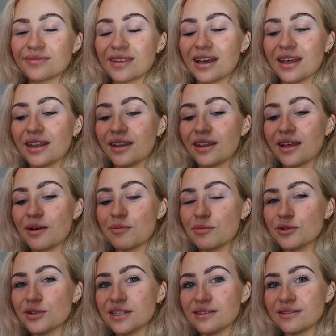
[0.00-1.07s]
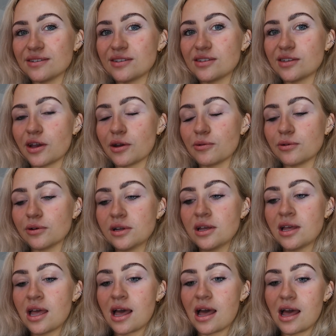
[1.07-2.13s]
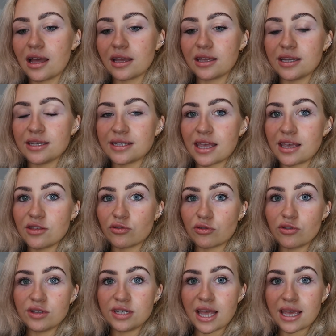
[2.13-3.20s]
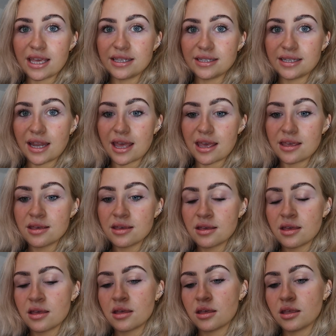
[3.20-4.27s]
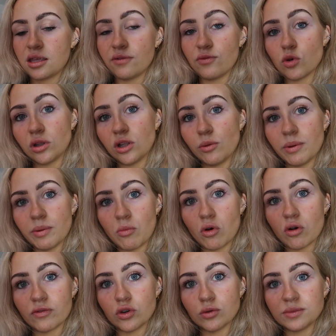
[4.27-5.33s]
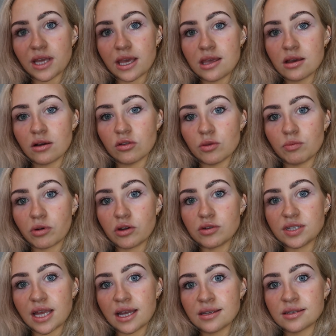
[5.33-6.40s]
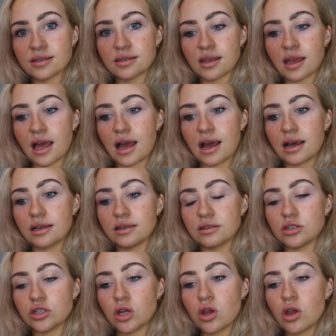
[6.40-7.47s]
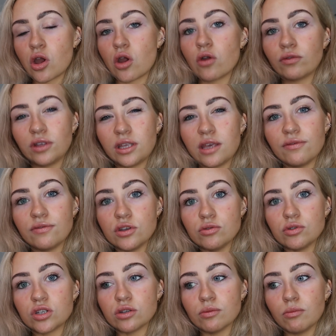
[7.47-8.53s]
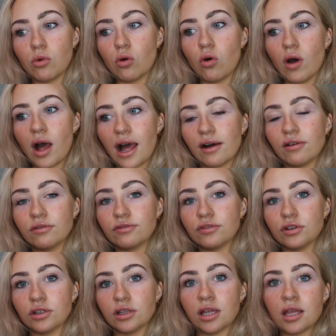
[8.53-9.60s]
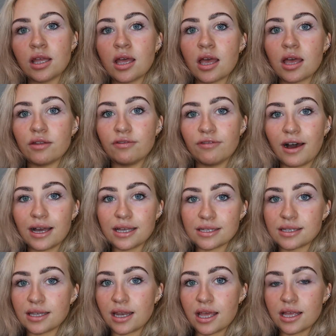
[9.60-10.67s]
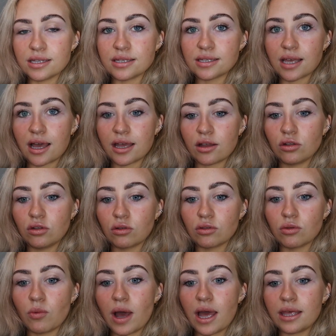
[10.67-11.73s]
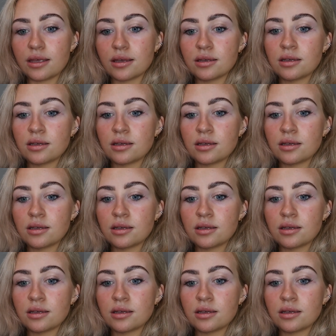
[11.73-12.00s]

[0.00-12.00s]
And I'm buzzing, so going to take you through the day today, give you a little bit more of an update on the process, and hopefully give you some more helpful advice and insight along the way.